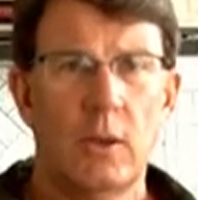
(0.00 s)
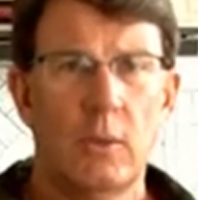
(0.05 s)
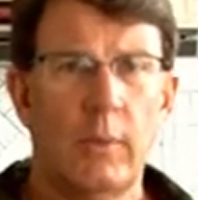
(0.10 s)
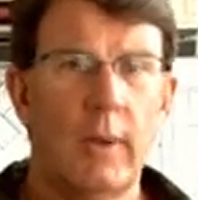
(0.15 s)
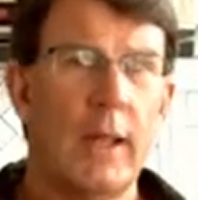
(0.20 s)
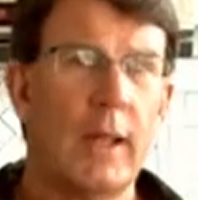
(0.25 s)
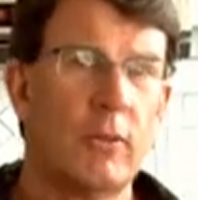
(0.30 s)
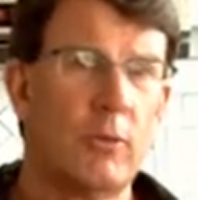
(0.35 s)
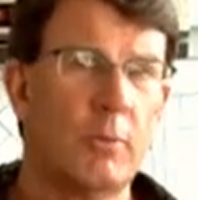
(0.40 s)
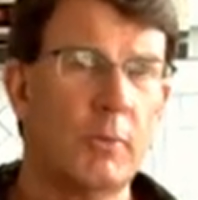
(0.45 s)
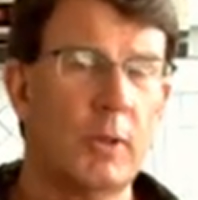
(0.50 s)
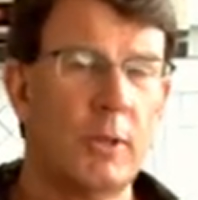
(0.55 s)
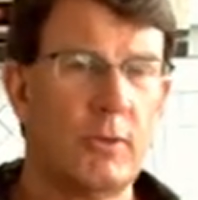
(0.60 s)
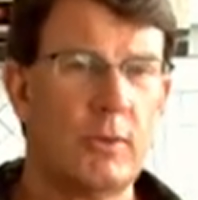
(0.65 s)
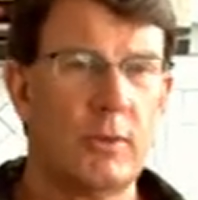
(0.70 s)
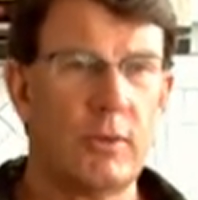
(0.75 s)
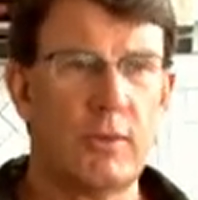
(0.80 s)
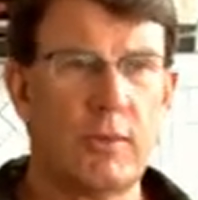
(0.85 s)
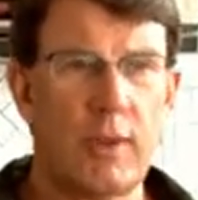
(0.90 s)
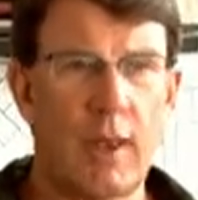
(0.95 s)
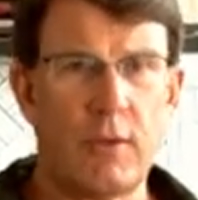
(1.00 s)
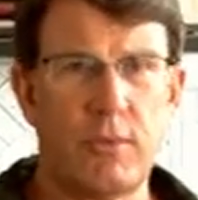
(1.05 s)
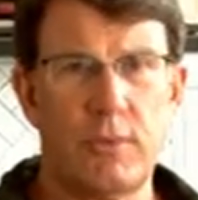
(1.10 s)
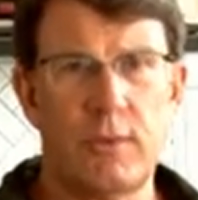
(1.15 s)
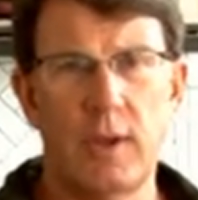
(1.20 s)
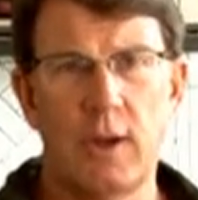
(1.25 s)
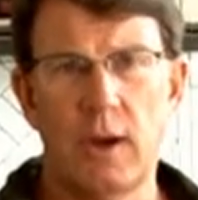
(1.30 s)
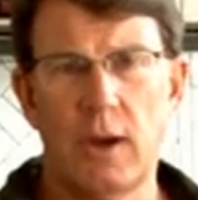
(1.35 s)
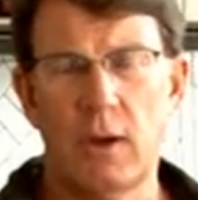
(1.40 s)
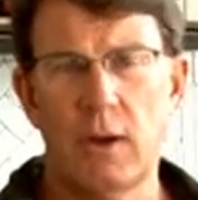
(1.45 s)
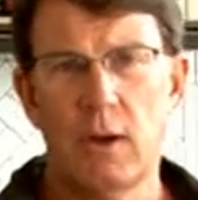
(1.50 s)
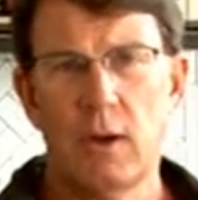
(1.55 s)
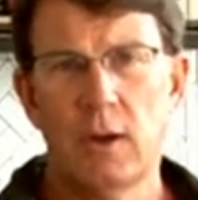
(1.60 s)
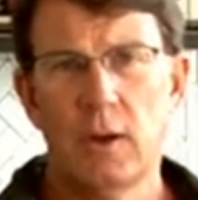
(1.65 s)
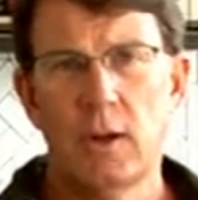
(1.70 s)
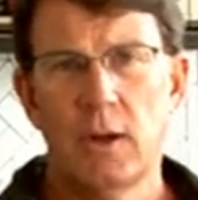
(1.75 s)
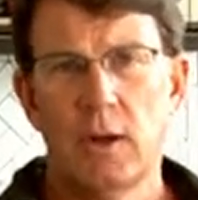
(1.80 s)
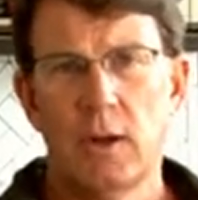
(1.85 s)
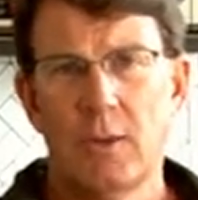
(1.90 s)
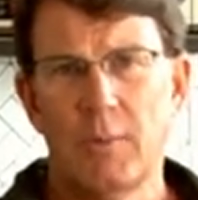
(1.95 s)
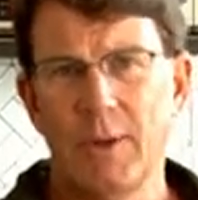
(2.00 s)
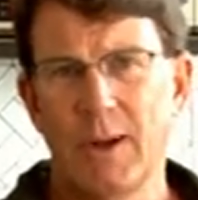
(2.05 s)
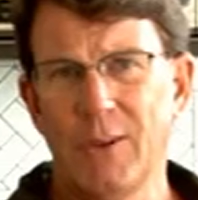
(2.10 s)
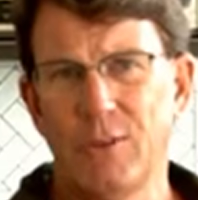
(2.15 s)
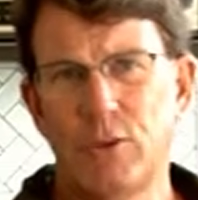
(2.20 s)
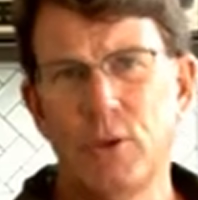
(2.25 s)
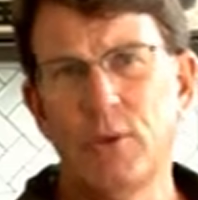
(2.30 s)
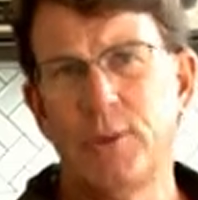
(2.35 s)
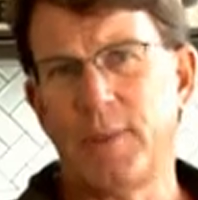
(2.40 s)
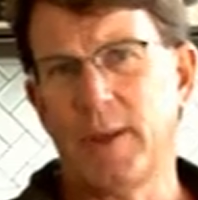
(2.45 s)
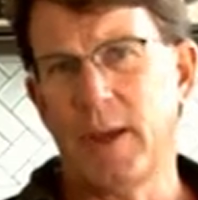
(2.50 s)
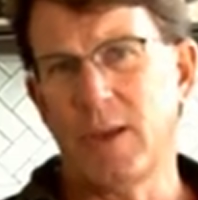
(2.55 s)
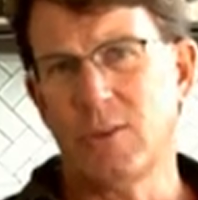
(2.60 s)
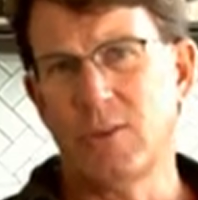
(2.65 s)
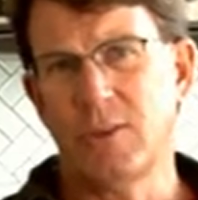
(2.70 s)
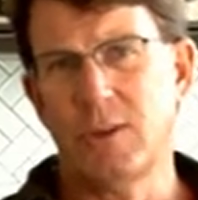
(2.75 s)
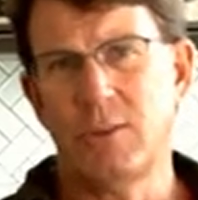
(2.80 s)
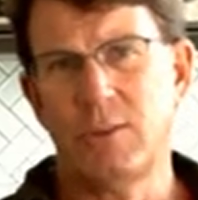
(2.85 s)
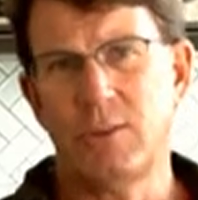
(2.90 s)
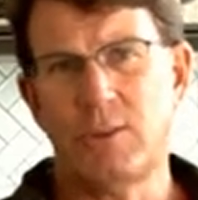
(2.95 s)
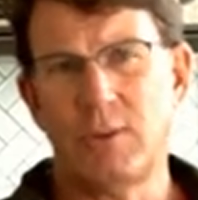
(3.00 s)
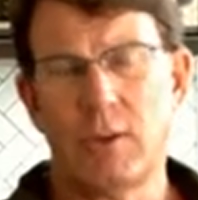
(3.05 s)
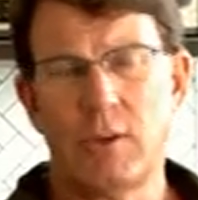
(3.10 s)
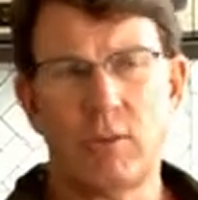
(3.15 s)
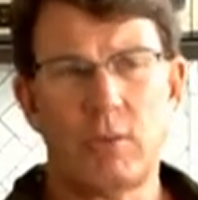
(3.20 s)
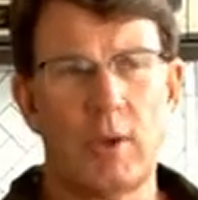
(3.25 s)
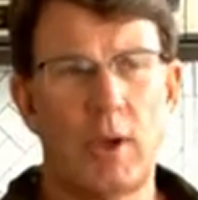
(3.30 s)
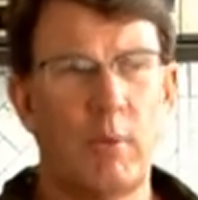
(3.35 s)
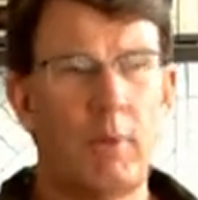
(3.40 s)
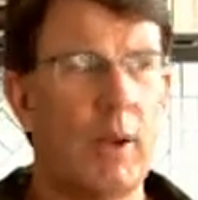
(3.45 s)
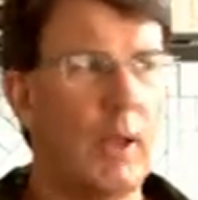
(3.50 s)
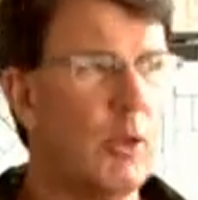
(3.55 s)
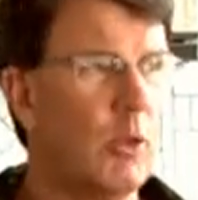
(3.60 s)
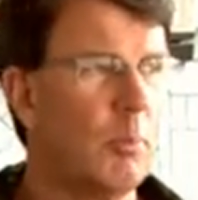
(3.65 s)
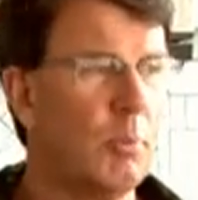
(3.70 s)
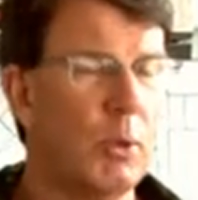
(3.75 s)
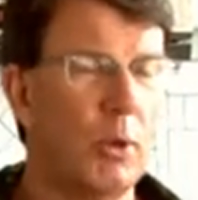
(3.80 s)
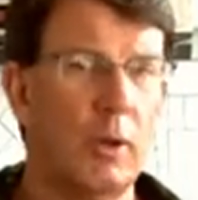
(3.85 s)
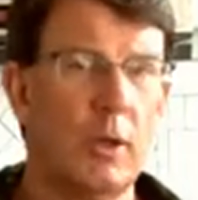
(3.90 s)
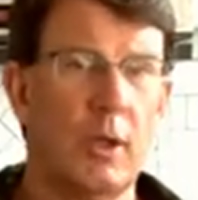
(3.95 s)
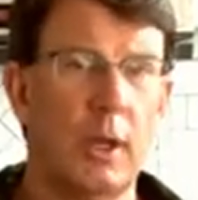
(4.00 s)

We had some good success there. Around 2006, I read the book,